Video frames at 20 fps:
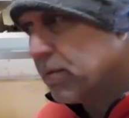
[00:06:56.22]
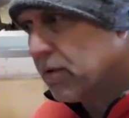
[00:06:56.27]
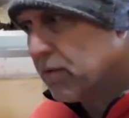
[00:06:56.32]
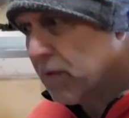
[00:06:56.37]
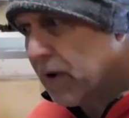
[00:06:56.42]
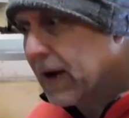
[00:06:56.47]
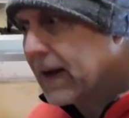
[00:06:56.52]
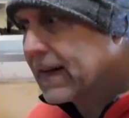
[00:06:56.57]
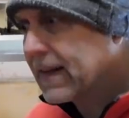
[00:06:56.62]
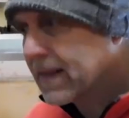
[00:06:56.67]
be
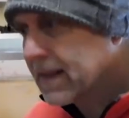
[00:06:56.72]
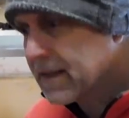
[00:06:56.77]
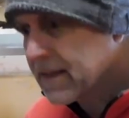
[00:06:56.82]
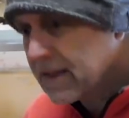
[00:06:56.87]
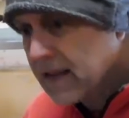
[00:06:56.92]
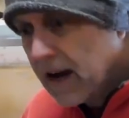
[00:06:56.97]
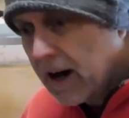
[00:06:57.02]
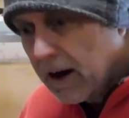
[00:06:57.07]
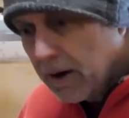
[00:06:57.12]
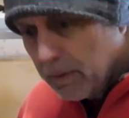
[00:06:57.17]
rigged to
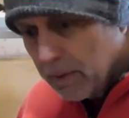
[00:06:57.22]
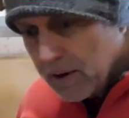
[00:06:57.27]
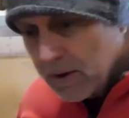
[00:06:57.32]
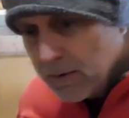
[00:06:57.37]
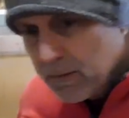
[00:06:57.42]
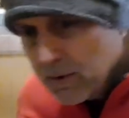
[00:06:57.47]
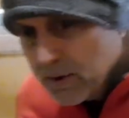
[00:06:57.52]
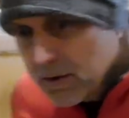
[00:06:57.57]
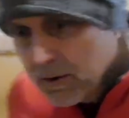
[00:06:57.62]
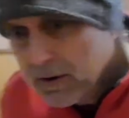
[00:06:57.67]
start
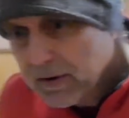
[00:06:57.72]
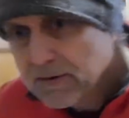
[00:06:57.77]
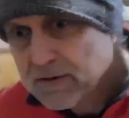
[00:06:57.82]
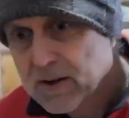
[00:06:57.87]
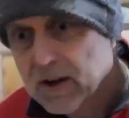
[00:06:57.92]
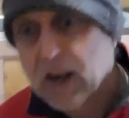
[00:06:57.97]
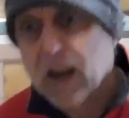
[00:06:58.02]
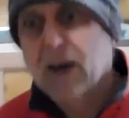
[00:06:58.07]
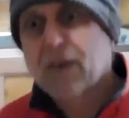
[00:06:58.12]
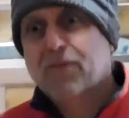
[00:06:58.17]
with, which will give us
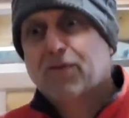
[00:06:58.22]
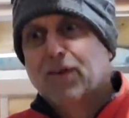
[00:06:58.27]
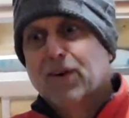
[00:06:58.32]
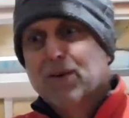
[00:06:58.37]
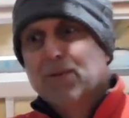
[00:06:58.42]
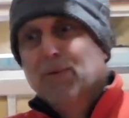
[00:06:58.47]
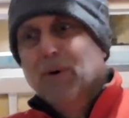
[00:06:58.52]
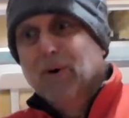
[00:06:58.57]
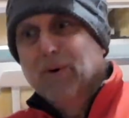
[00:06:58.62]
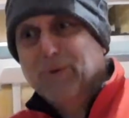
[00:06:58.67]
a lovely
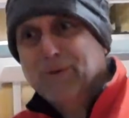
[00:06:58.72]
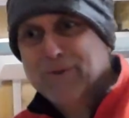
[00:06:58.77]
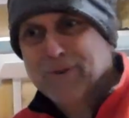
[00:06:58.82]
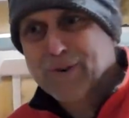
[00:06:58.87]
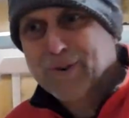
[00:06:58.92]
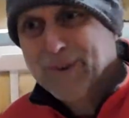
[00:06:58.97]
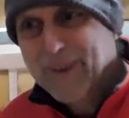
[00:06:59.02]
walk through